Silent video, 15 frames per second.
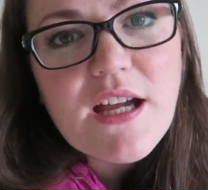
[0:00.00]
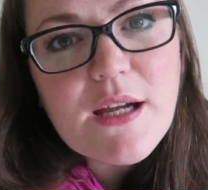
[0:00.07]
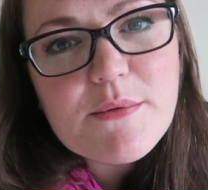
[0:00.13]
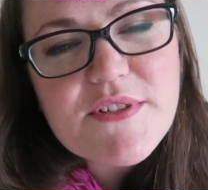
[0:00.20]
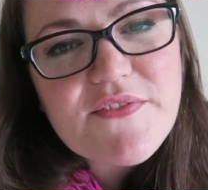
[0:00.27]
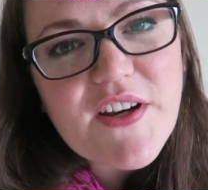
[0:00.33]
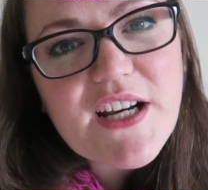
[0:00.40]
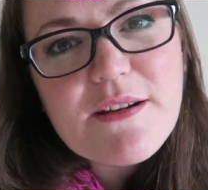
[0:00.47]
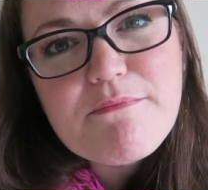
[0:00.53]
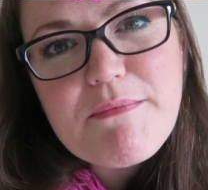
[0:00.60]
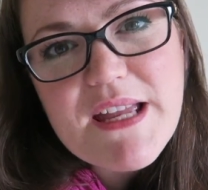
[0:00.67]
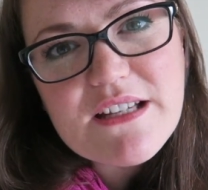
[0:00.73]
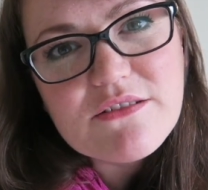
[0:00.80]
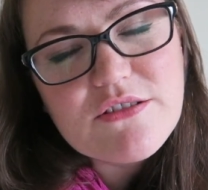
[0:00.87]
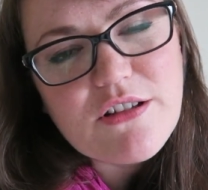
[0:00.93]
It was a very
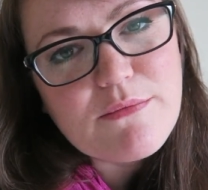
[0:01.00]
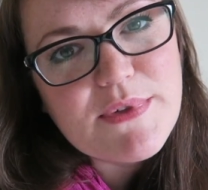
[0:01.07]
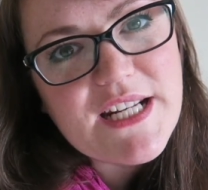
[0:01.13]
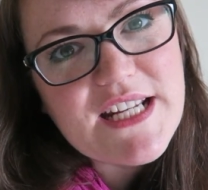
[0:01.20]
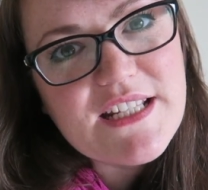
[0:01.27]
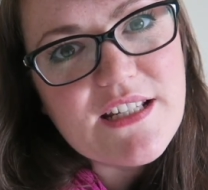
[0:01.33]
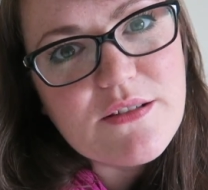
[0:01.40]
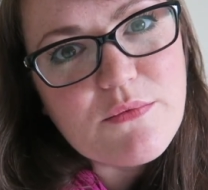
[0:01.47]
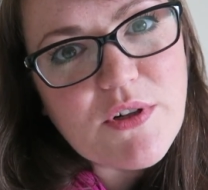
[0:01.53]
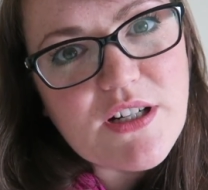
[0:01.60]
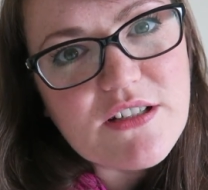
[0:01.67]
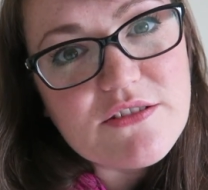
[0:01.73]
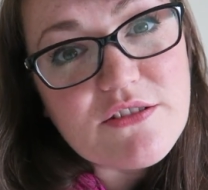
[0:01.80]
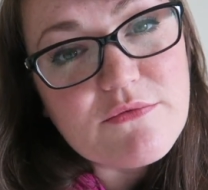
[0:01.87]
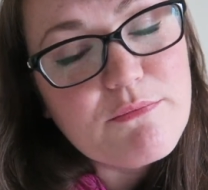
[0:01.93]
male dominated
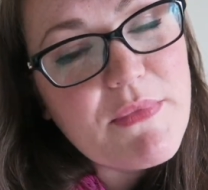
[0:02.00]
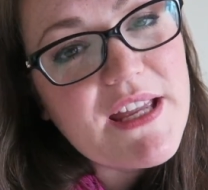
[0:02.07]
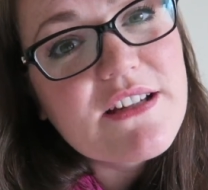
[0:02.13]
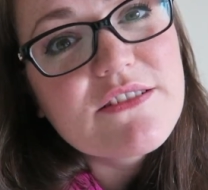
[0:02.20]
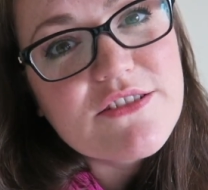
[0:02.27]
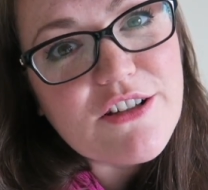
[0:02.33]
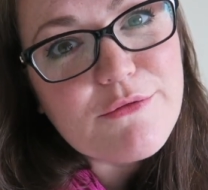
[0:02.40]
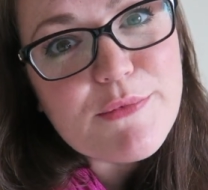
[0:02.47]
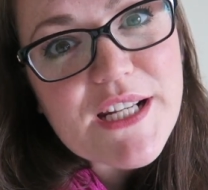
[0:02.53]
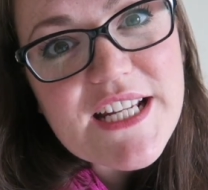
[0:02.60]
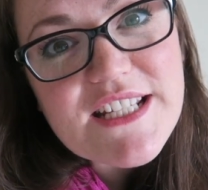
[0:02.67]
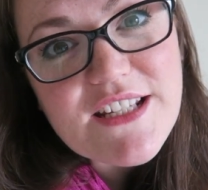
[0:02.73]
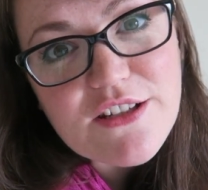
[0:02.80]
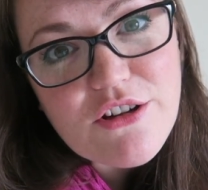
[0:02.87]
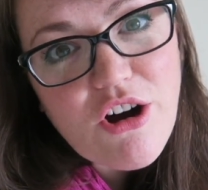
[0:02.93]
world, or male
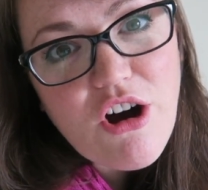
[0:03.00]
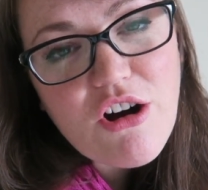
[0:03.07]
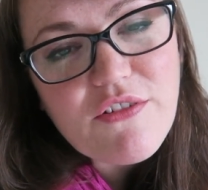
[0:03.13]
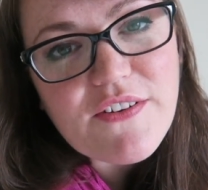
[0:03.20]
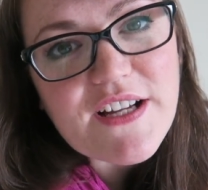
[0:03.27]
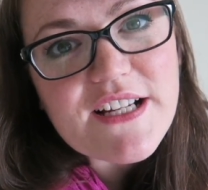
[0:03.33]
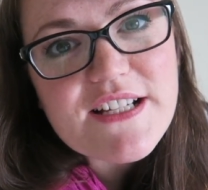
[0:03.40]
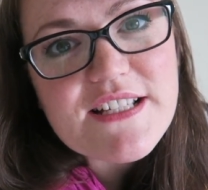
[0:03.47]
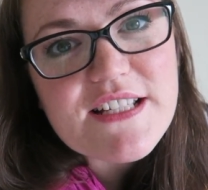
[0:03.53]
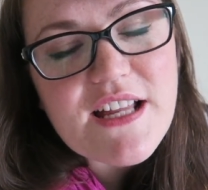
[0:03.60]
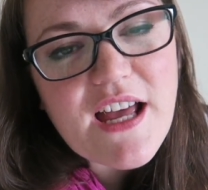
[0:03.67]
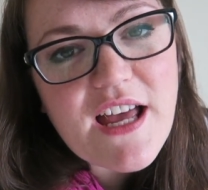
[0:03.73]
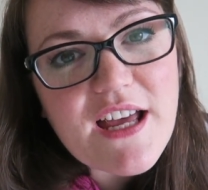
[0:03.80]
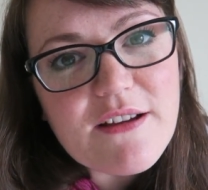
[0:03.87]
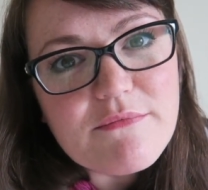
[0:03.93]
dominated office,
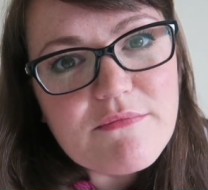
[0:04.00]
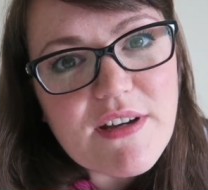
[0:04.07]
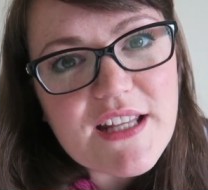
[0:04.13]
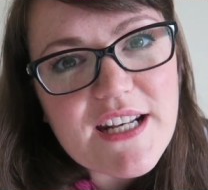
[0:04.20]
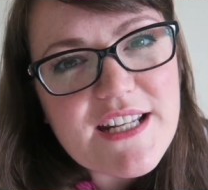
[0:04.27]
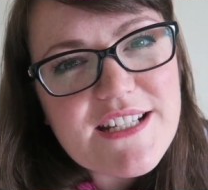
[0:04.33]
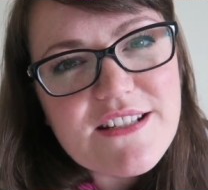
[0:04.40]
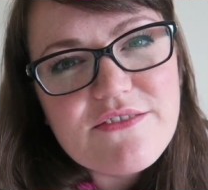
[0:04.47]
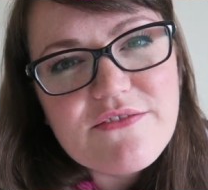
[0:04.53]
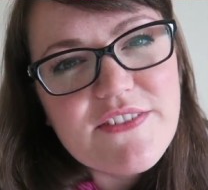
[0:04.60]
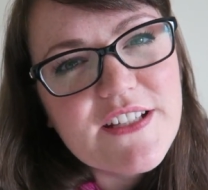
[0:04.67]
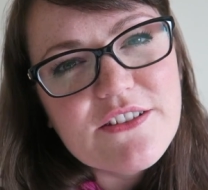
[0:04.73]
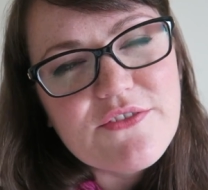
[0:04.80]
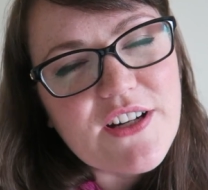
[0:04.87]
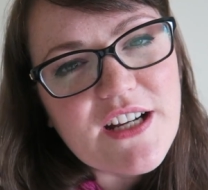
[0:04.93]
and I didn't
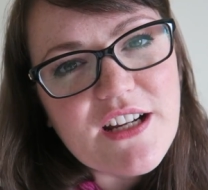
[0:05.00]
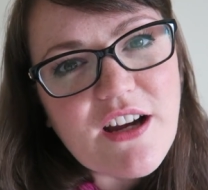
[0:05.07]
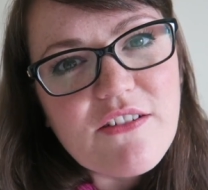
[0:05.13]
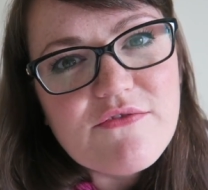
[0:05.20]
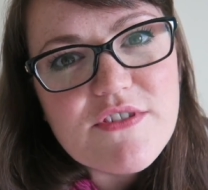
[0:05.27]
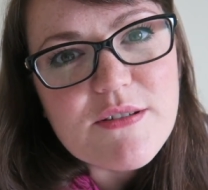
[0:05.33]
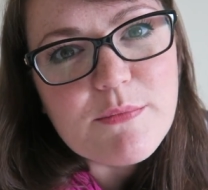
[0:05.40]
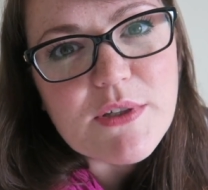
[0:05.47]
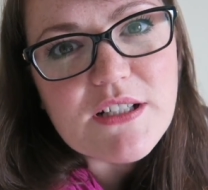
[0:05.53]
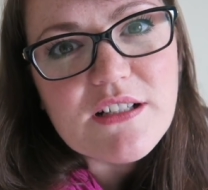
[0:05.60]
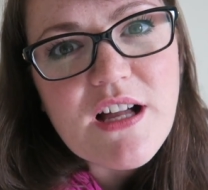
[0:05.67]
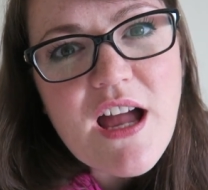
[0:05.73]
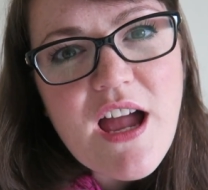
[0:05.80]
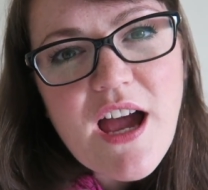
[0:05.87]
feel very comfortable.